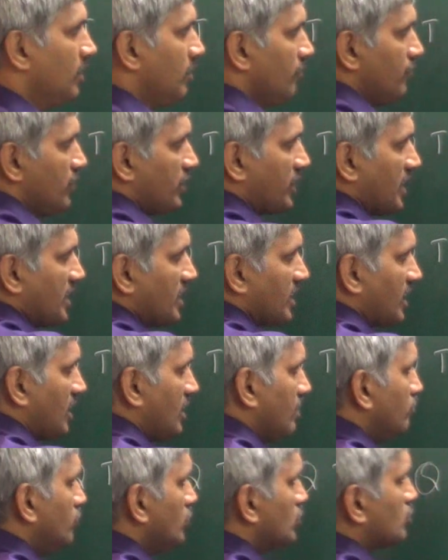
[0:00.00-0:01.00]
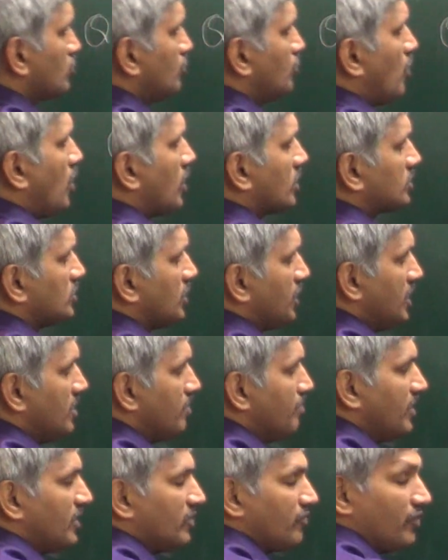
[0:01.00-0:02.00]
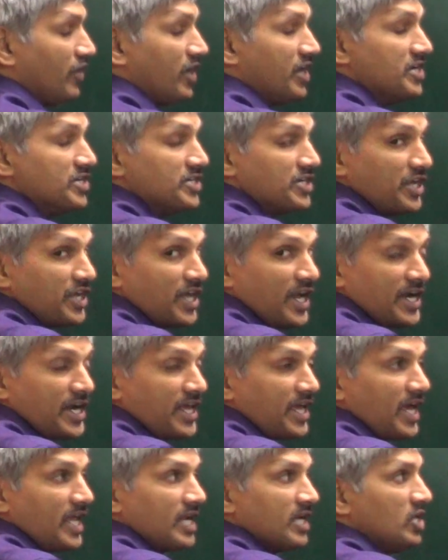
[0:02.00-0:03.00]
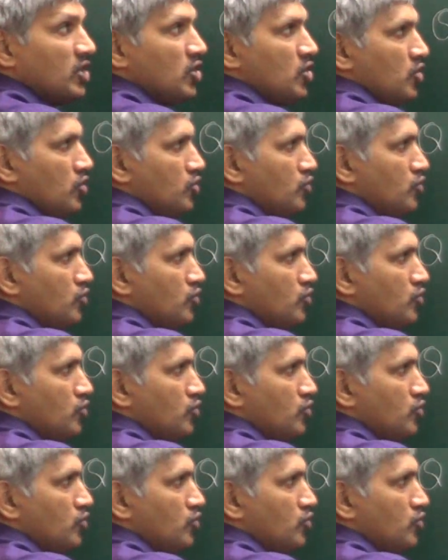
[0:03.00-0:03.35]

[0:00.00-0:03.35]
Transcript: We can keep this box in between T and N.